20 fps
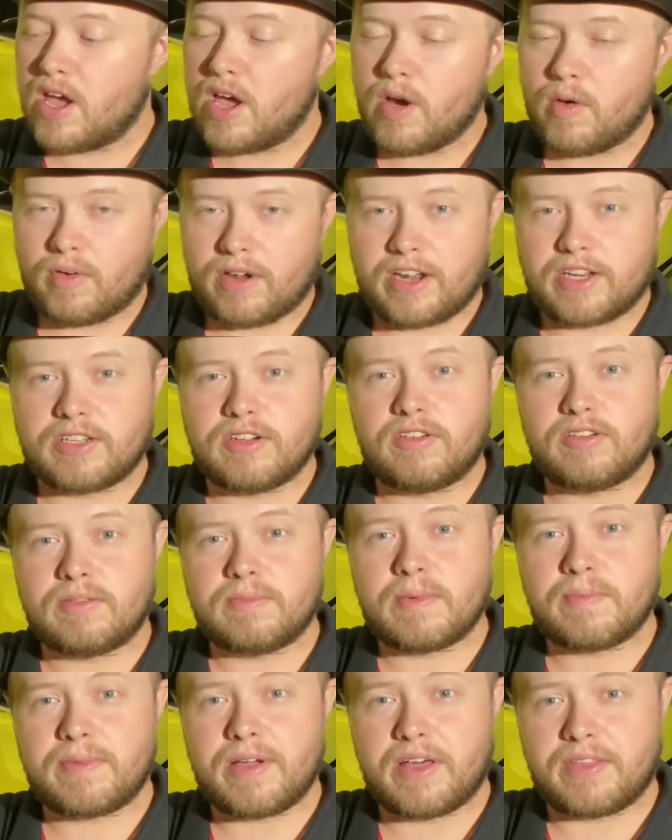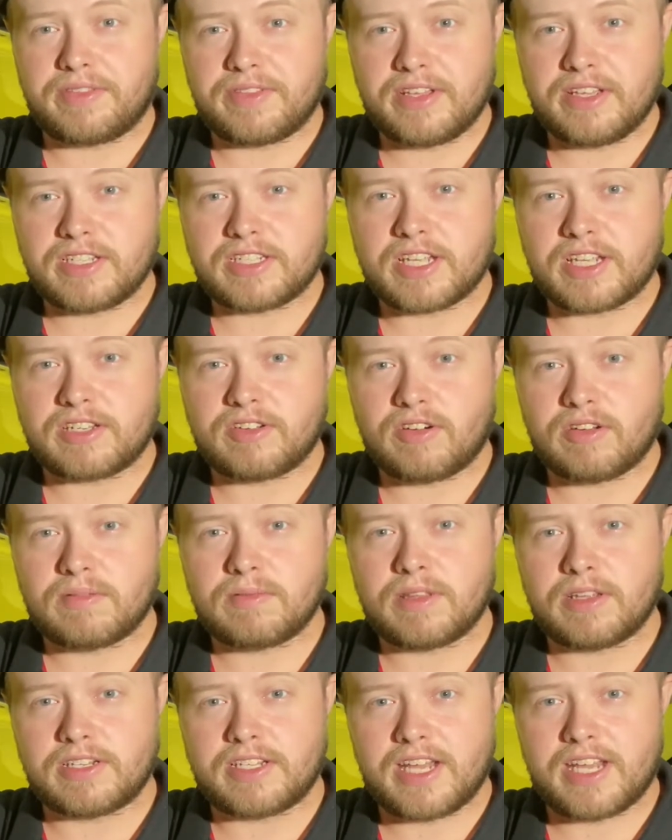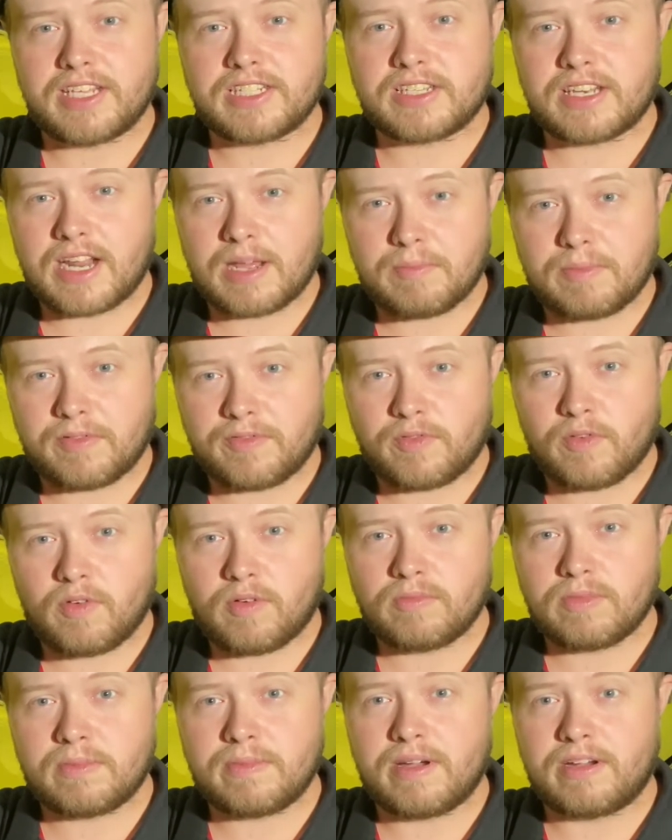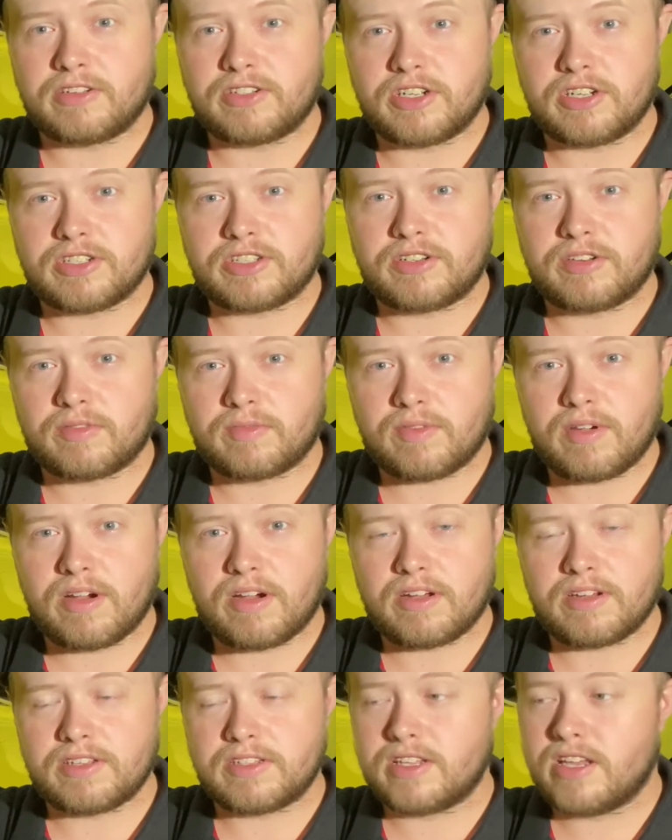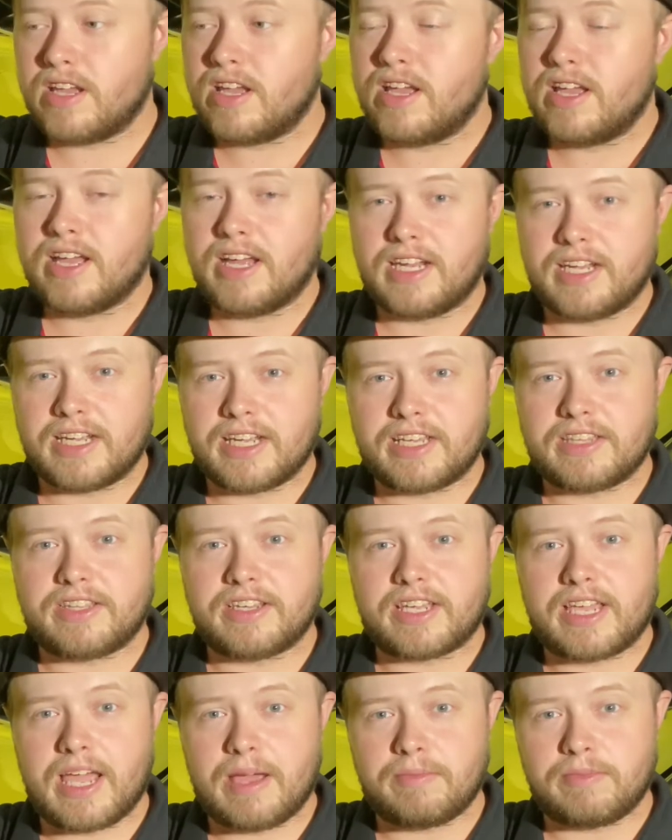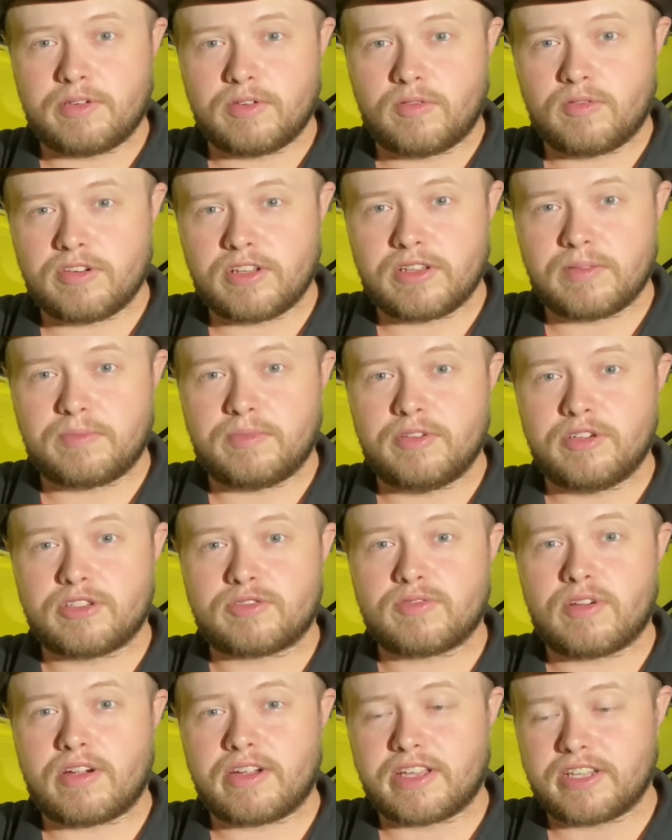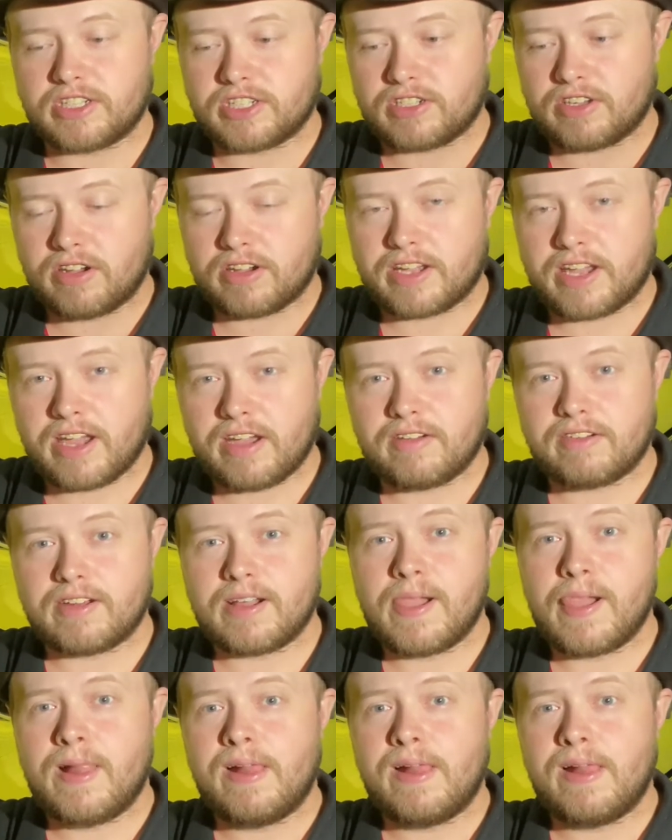When I told them about this, I told them the test that I performed about adjusting the rod length. It kept doing it. The push rod gets stuck out.